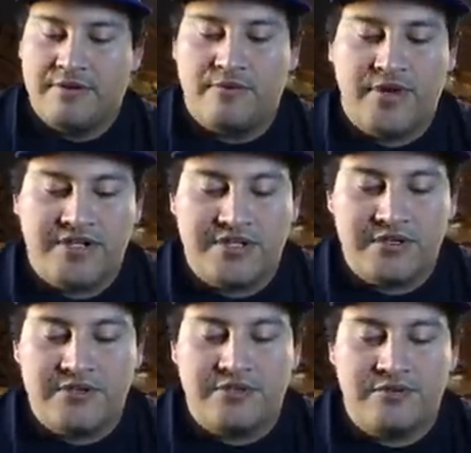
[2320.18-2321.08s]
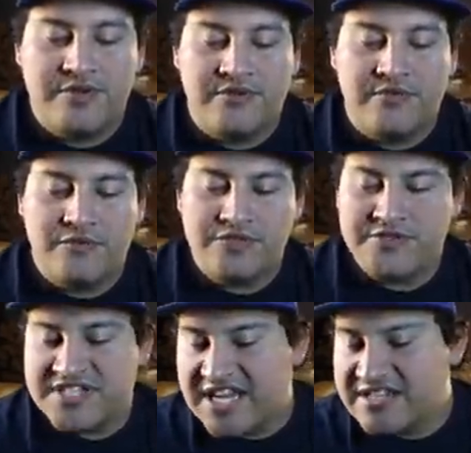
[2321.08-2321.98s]
One, two, three, four.
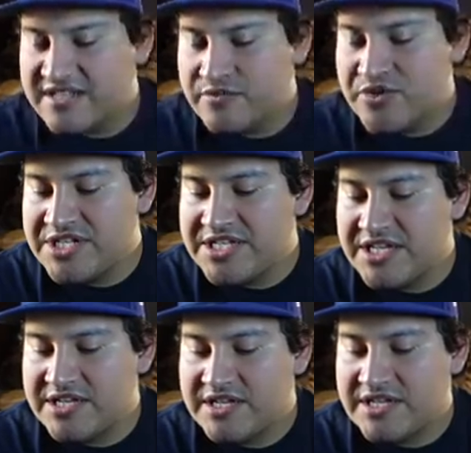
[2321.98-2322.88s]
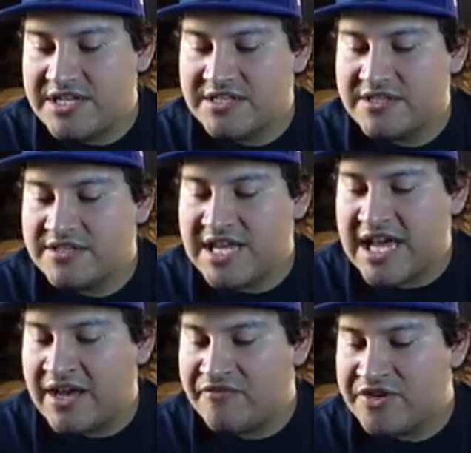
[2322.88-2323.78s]
So technically, we did hit the
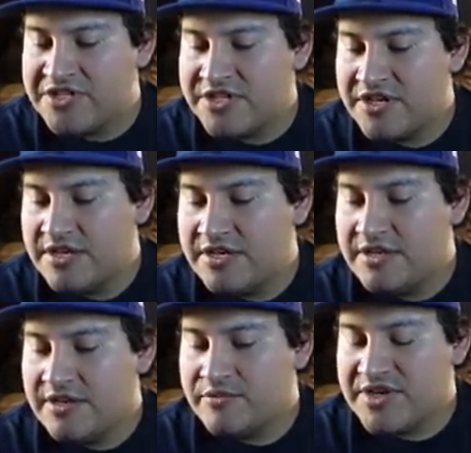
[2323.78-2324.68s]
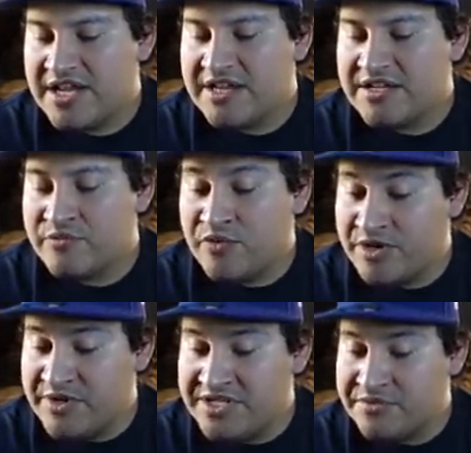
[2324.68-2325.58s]
average. We got
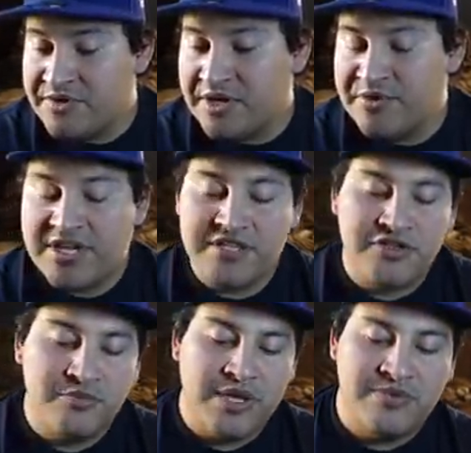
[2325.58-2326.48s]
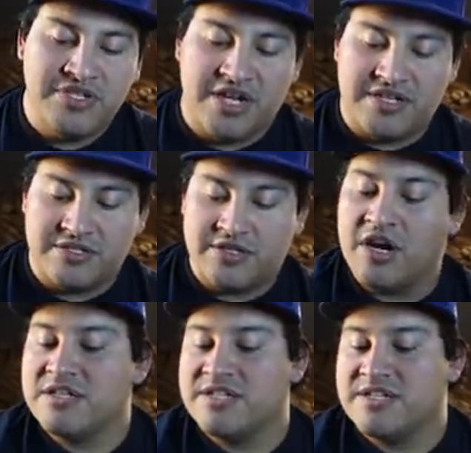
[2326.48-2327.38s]
one amazing rare. We got the two baby shinies.
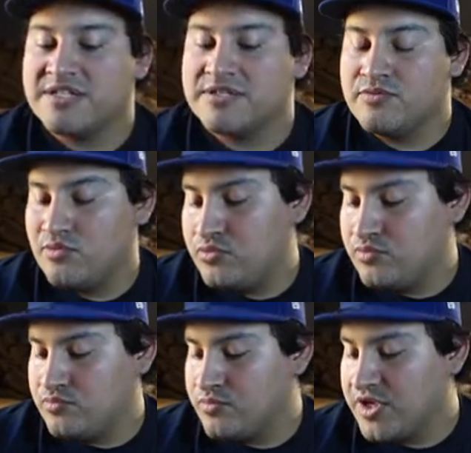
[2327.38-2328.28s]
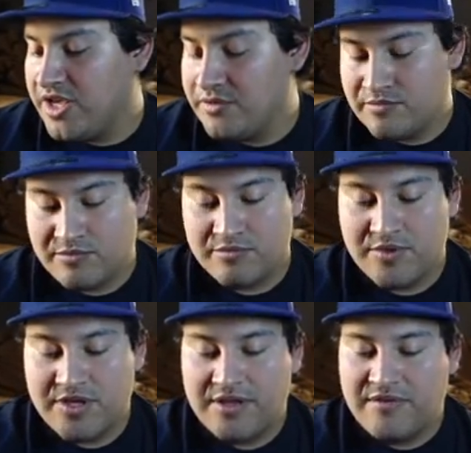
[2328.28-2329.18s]
Darkness. Okay.
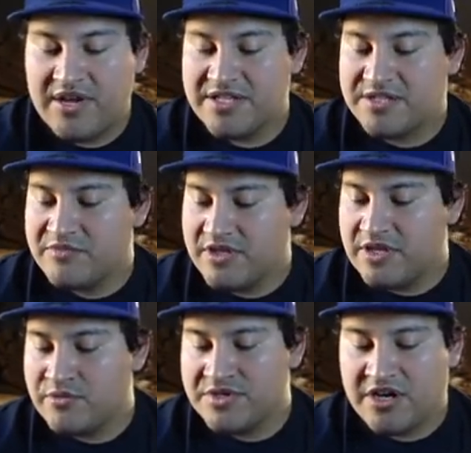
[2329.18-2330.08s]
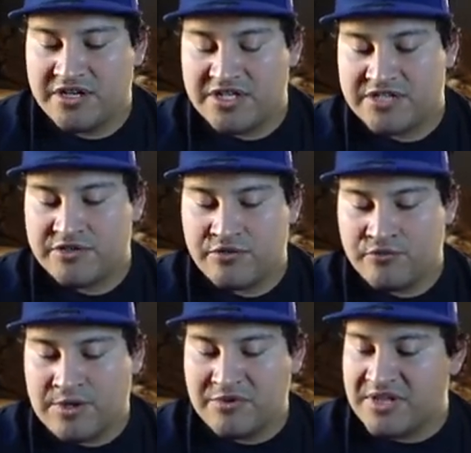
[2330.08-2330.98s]
Had some good luck with darkness through
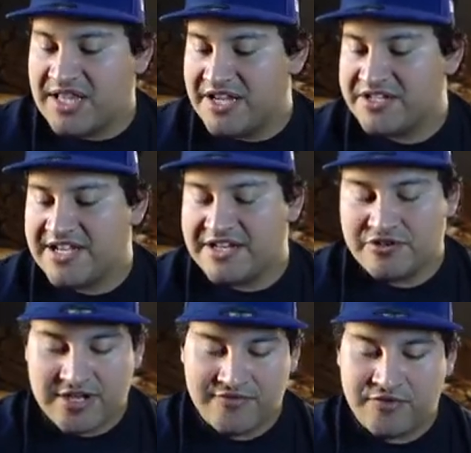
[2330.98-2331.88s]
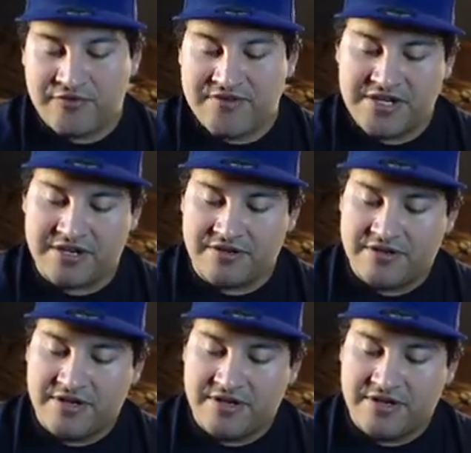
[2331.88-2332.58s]
Rebel Clash. Can it transfer over here?